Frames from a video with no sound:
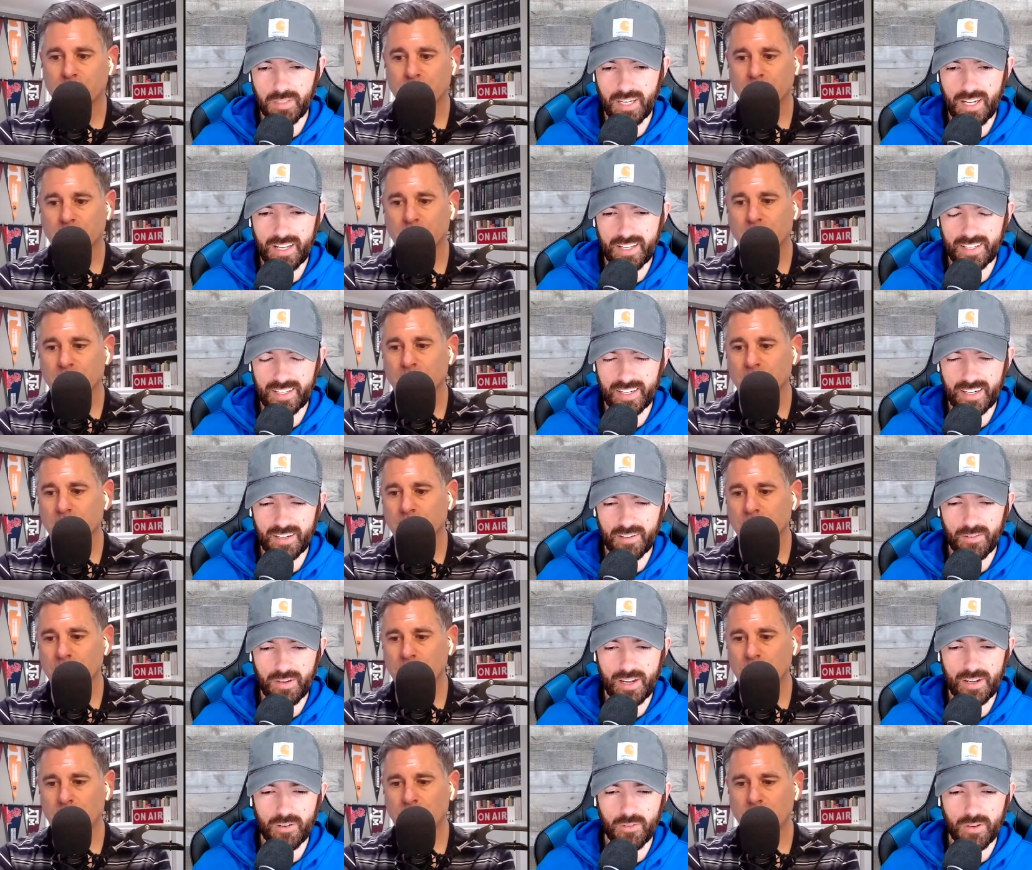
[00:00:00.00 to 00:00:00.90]
Speaker 1: but again, I
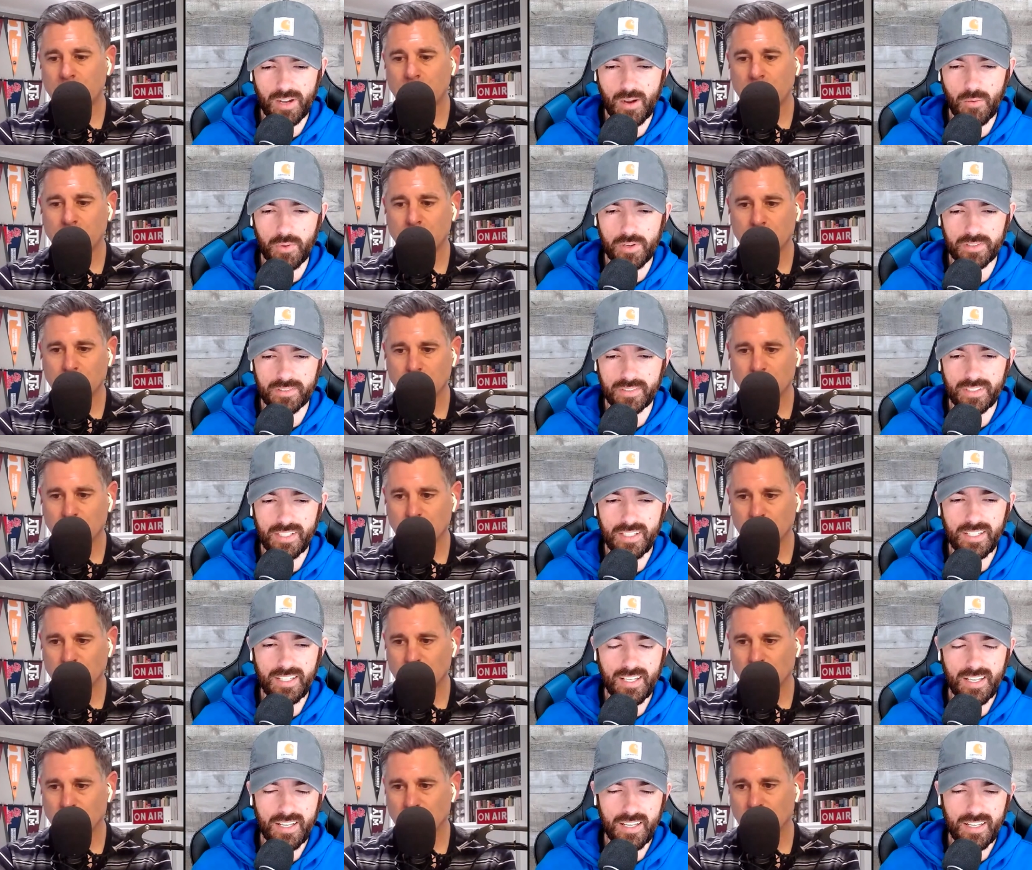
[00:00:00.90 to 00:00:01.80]
don't, I don't, I wouldn't,
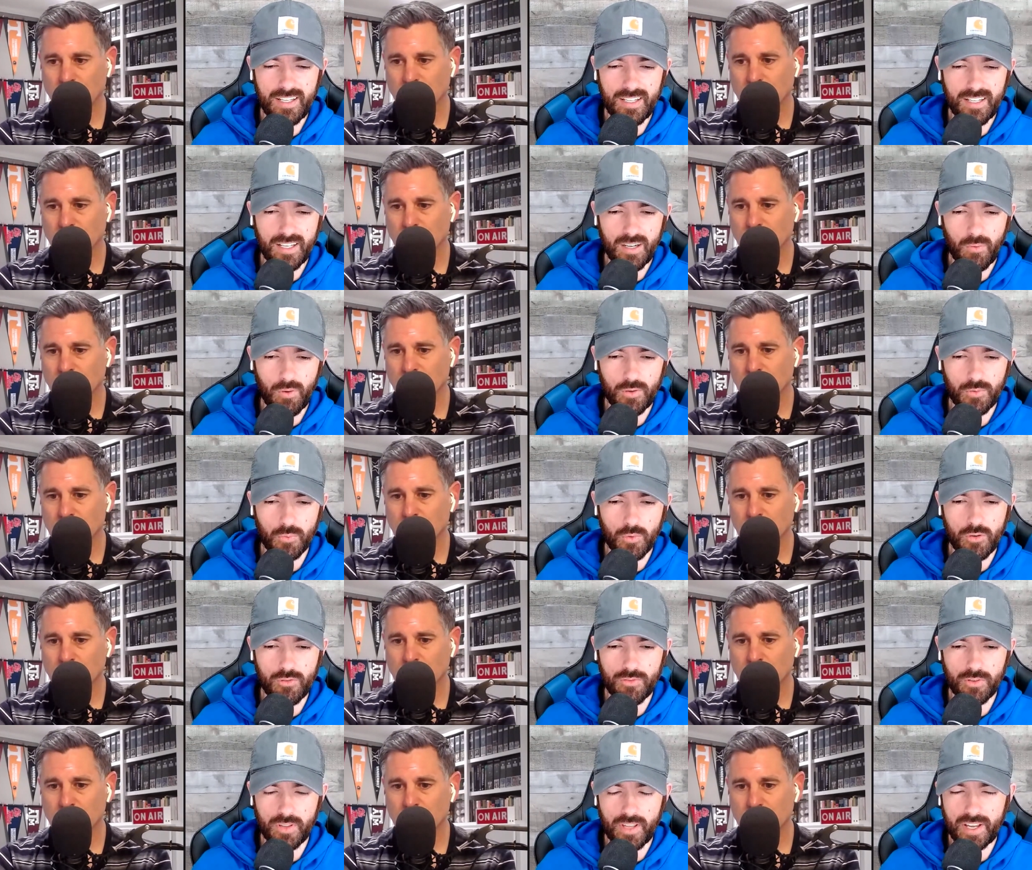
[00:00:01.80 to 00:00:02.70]
wouldn't
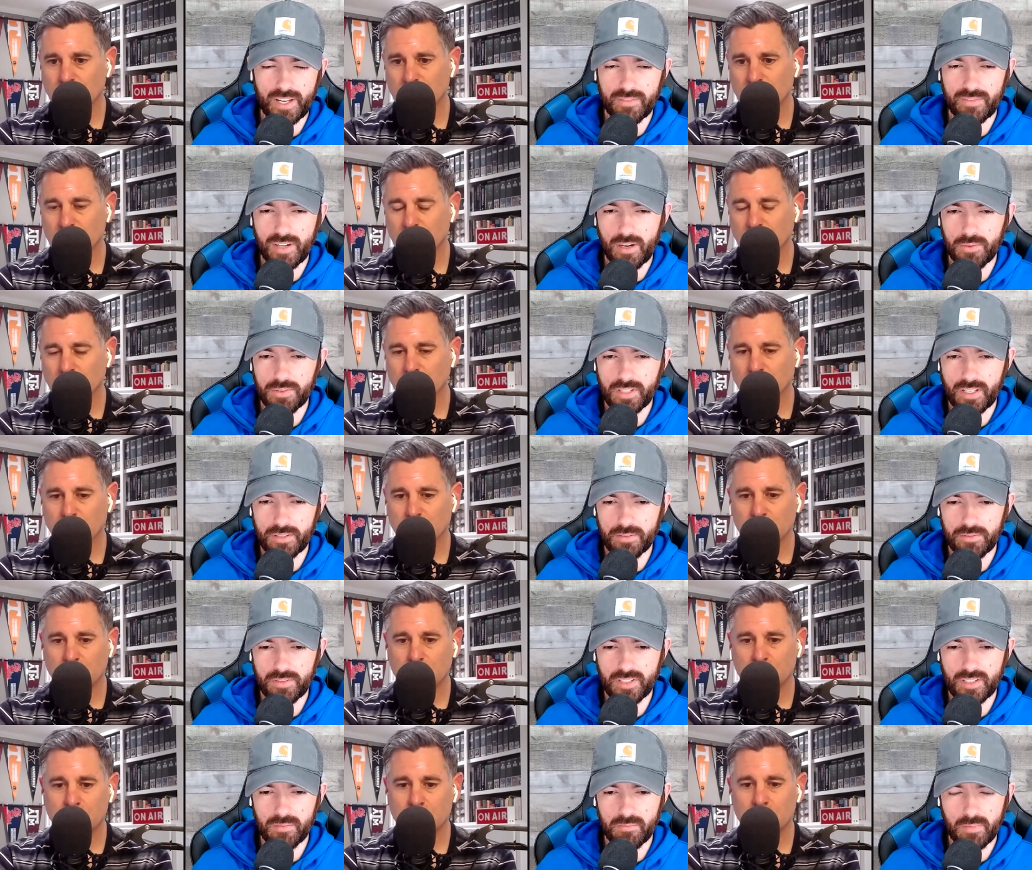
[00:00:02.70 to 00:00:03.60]
root for that if I was either
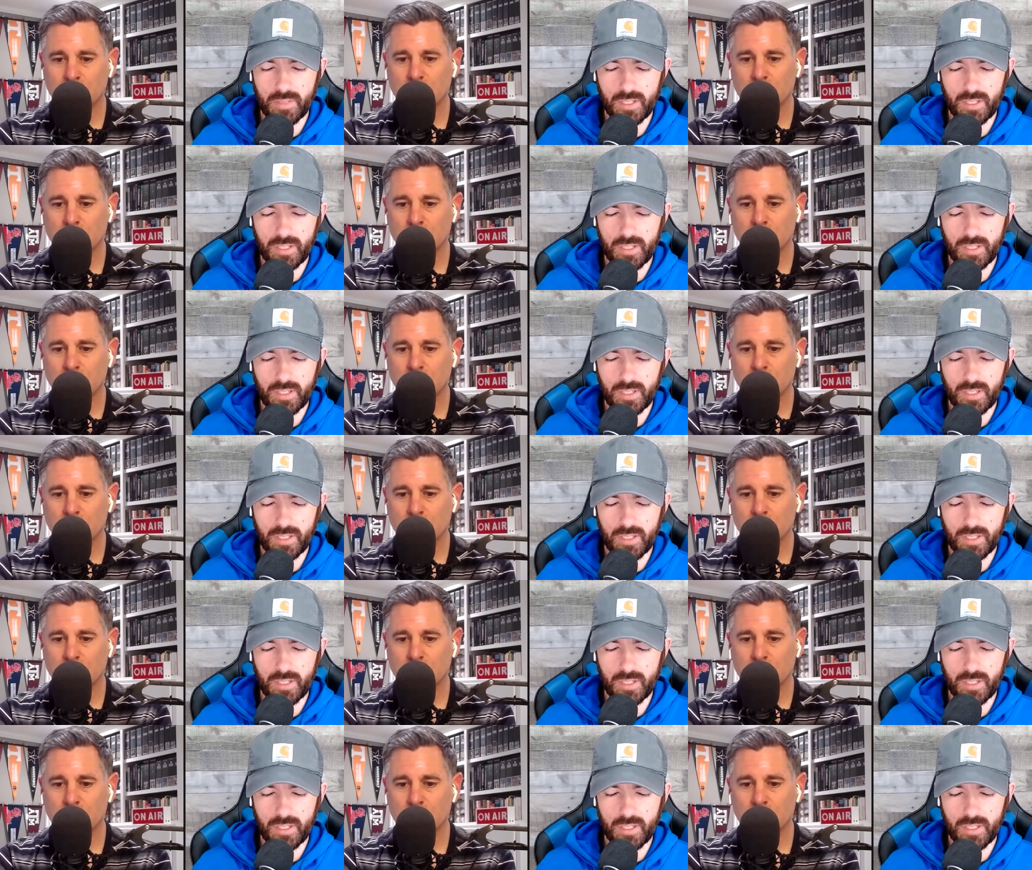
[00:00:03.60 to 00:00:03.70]
team.